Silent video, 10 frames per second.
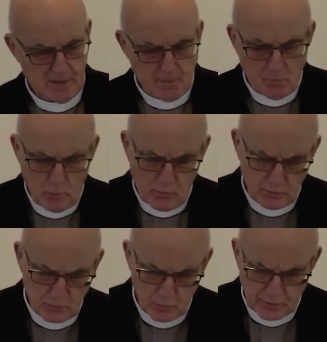Let me move
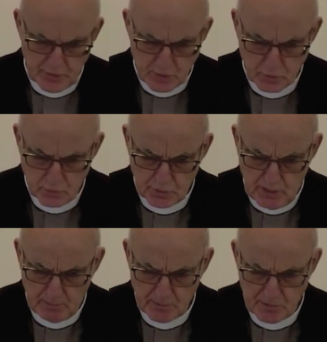on to look at these stone
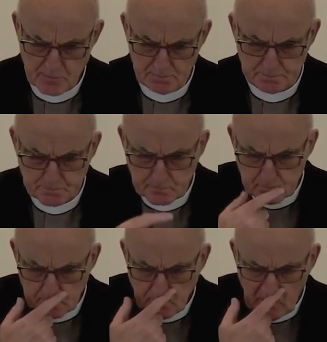tablets.
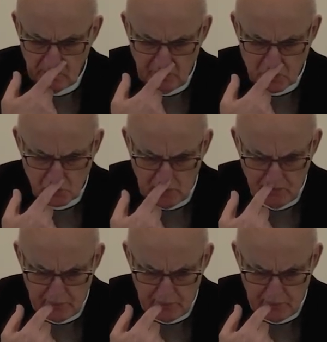Verse 12